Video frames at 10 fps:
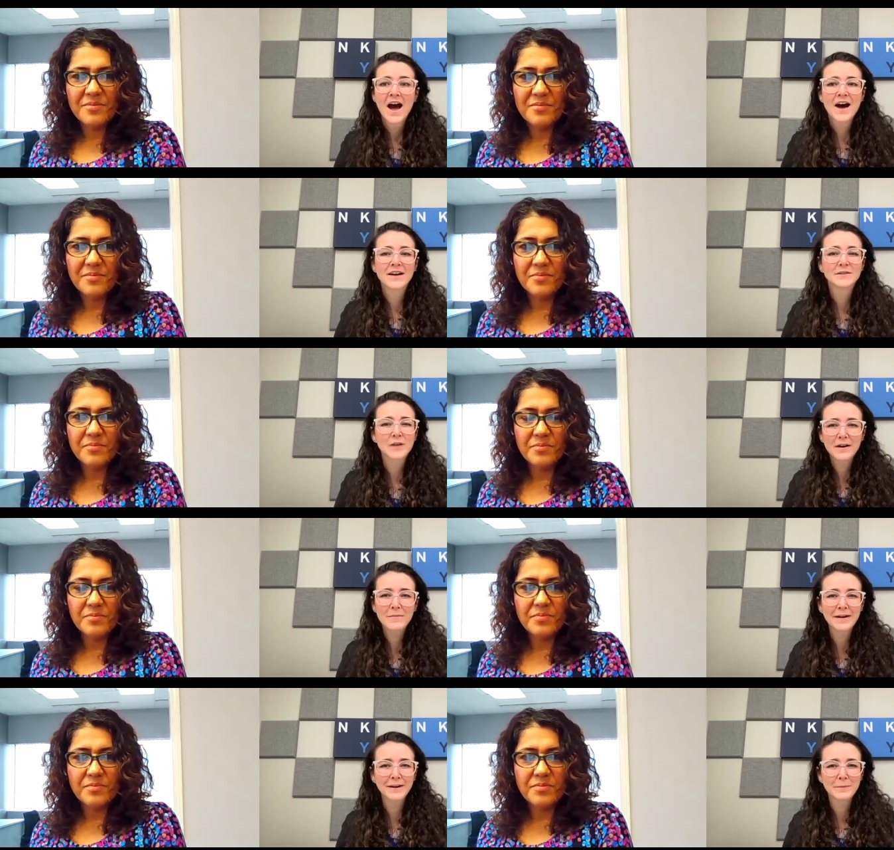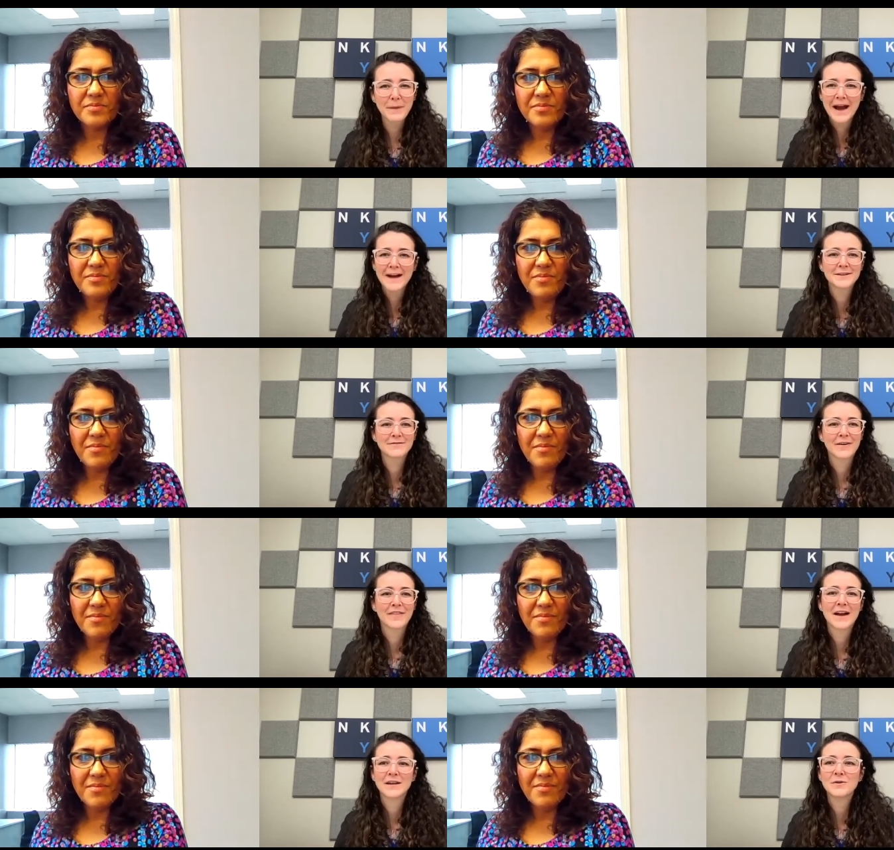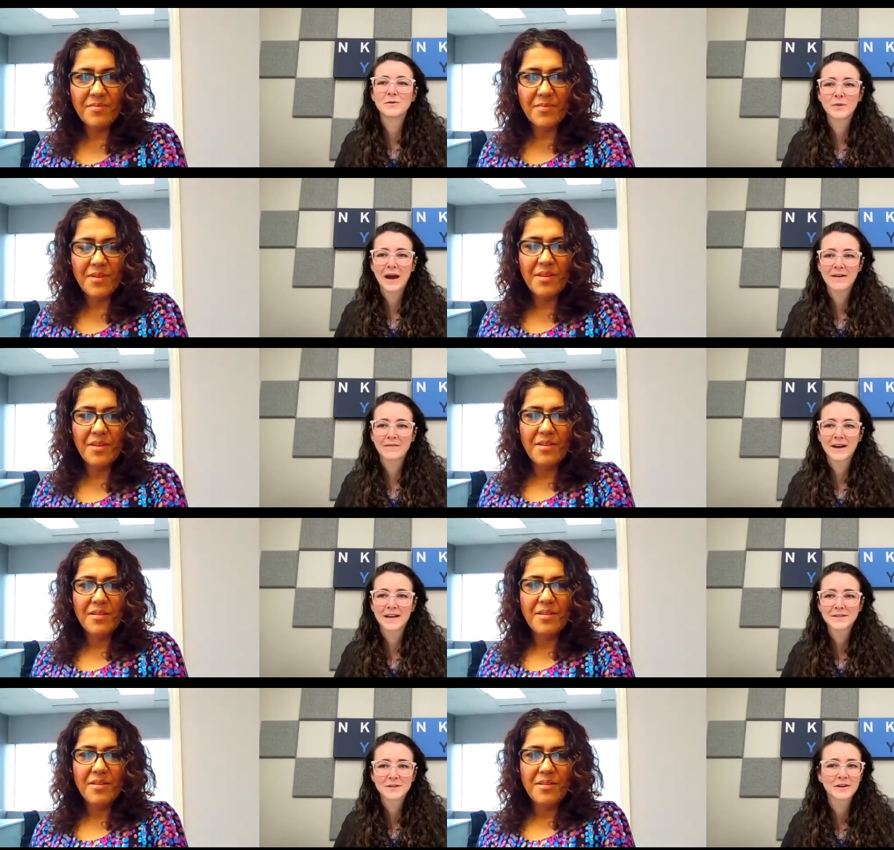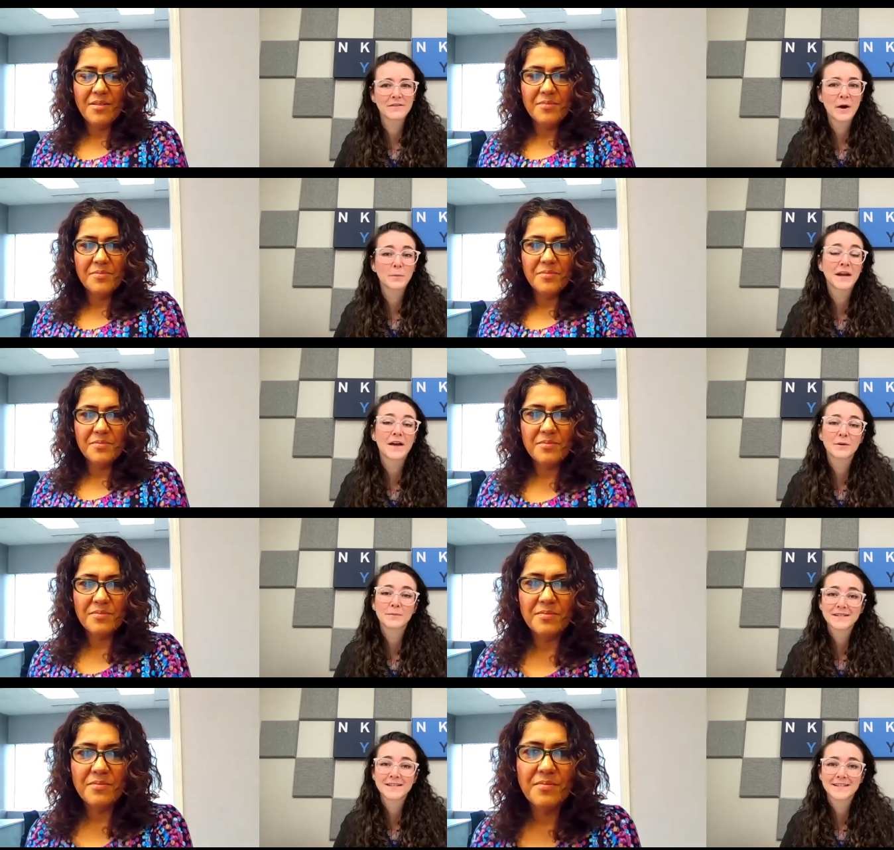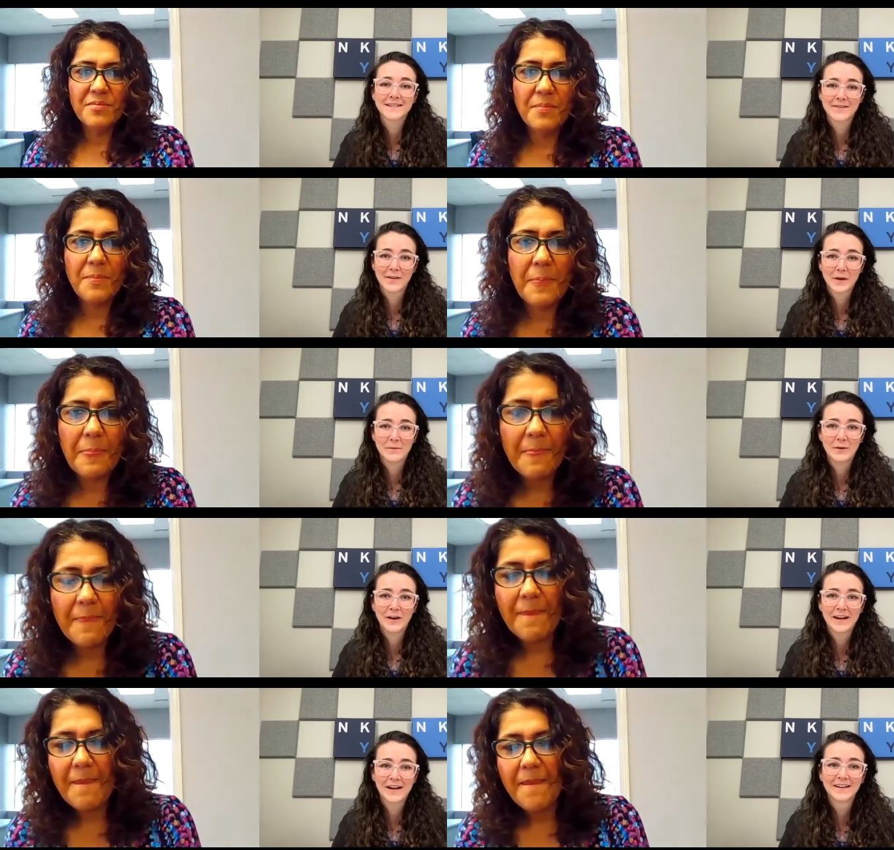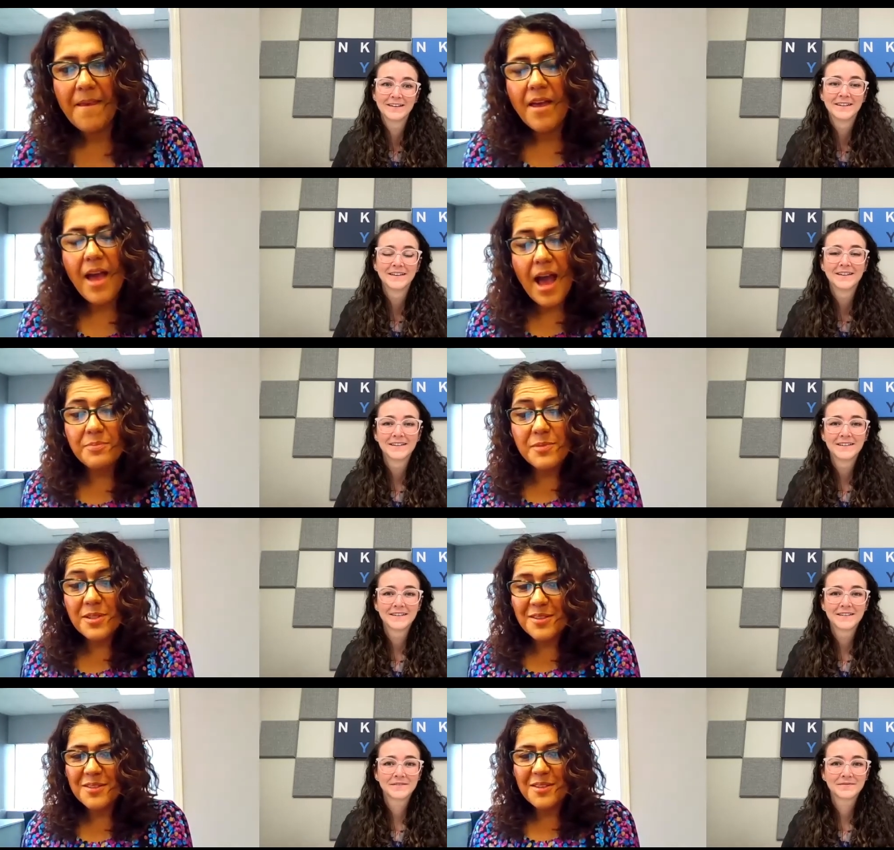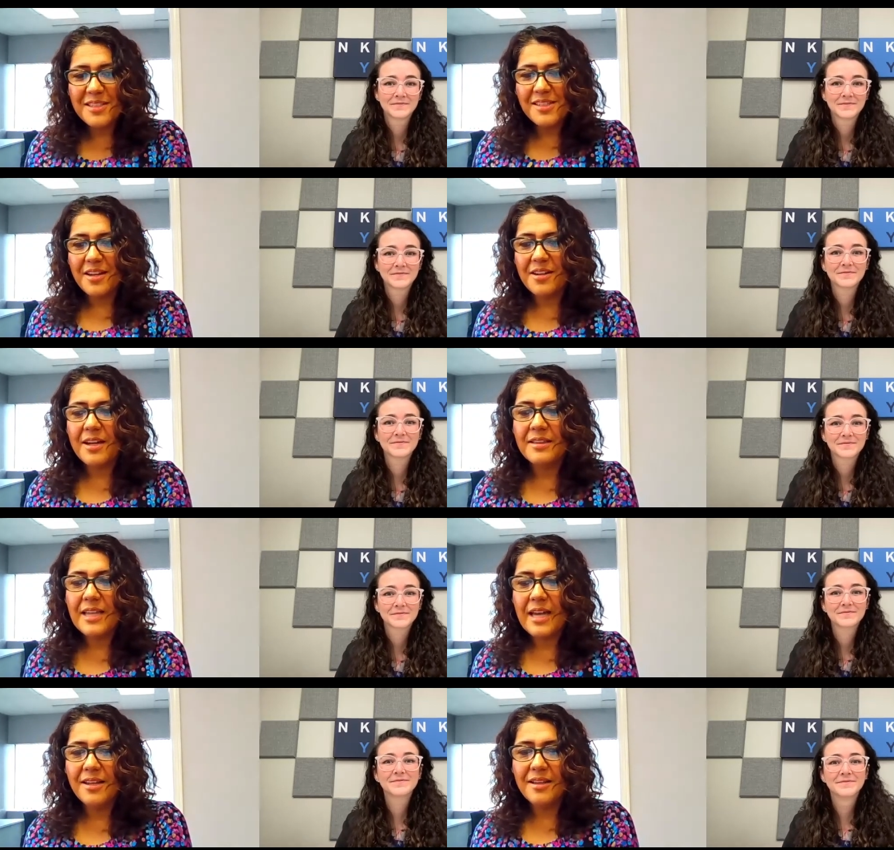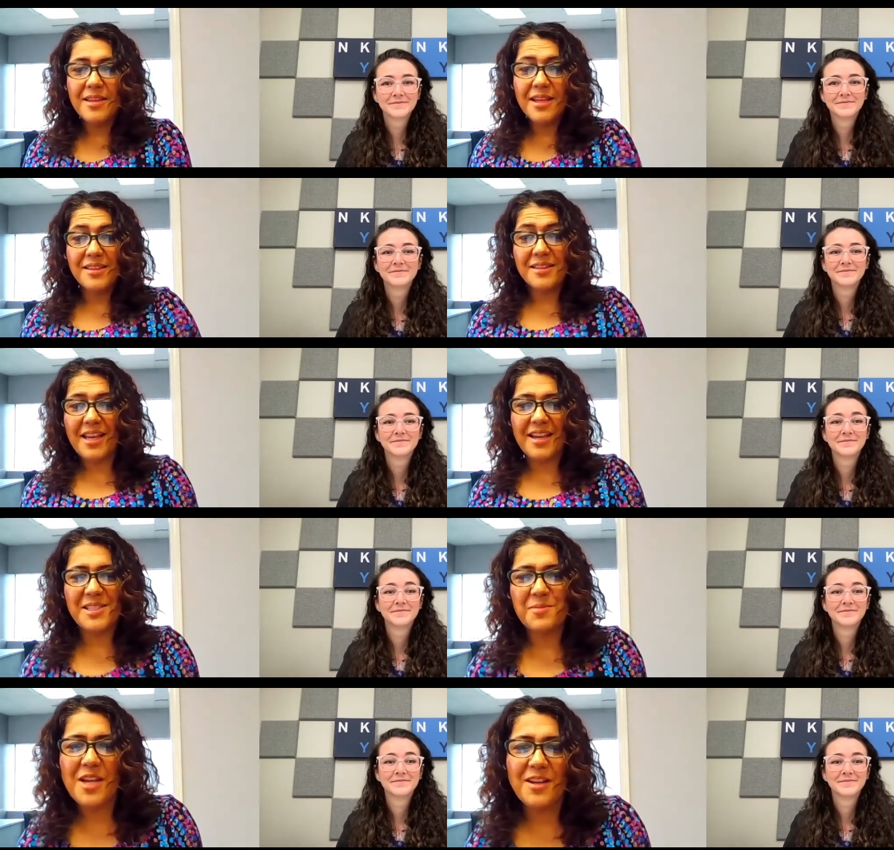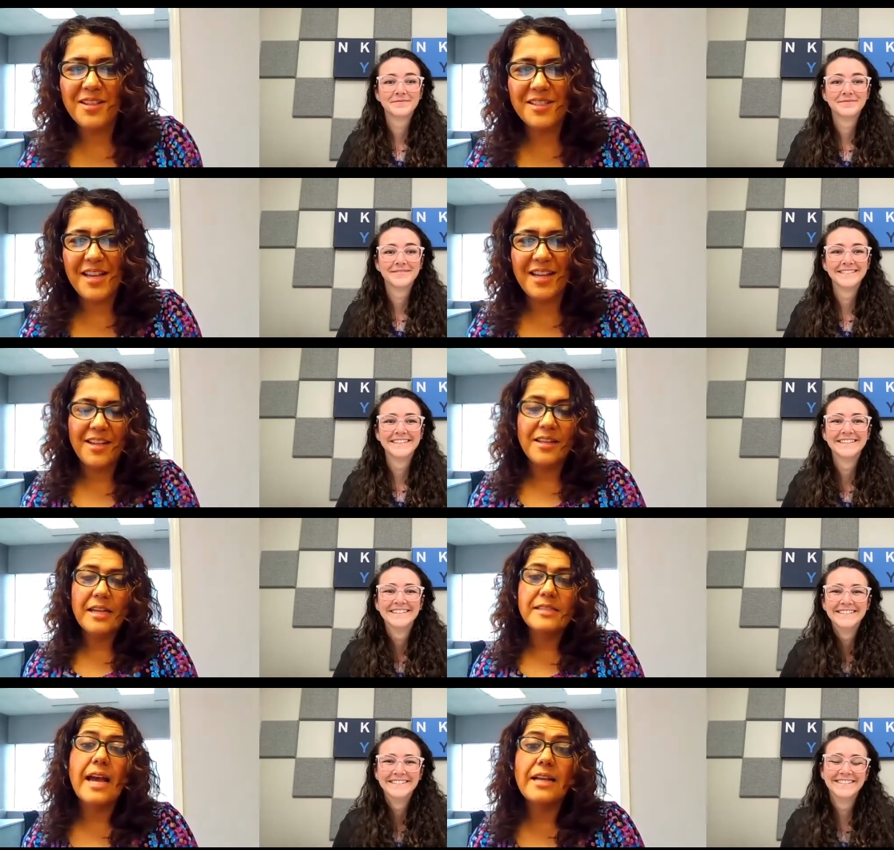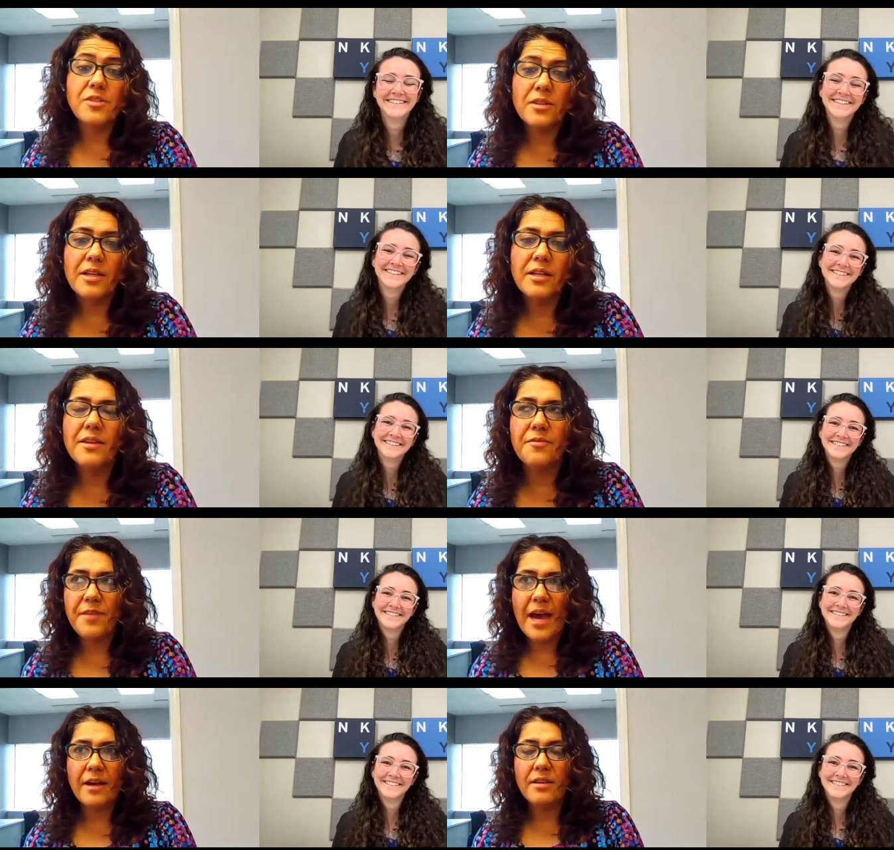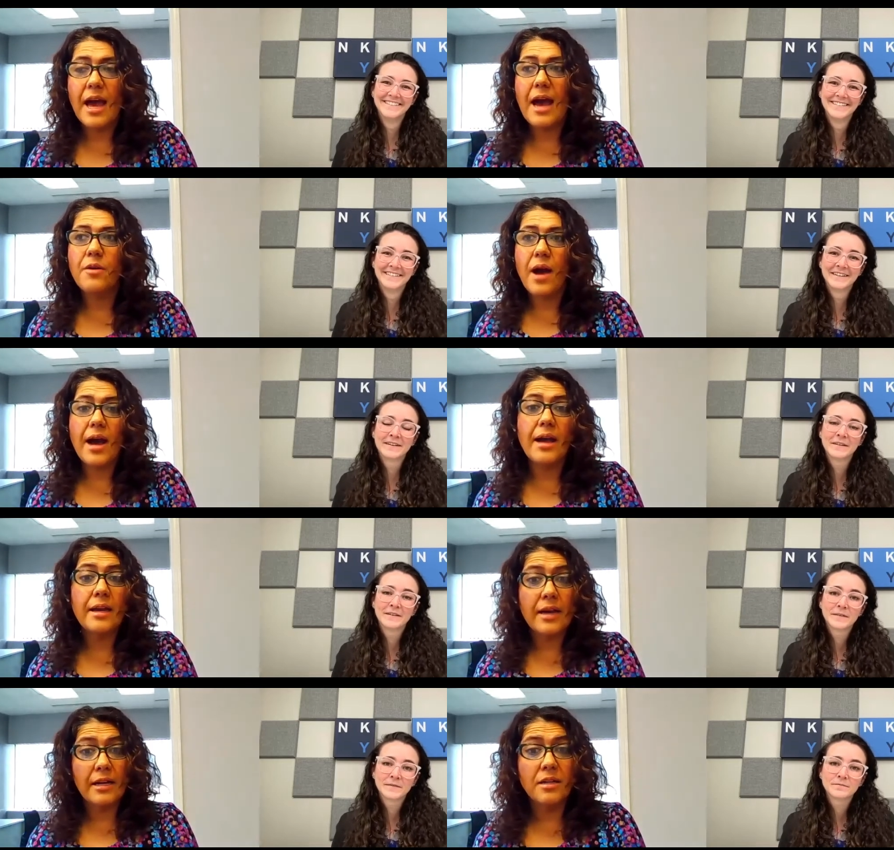Speaker 1: Uh, talk about your passion for that. You have a history of helping other businesses in the community.
Speaker 2: Absolutely, Sarah, and that that that gets me all excited. It's actually the fact how I got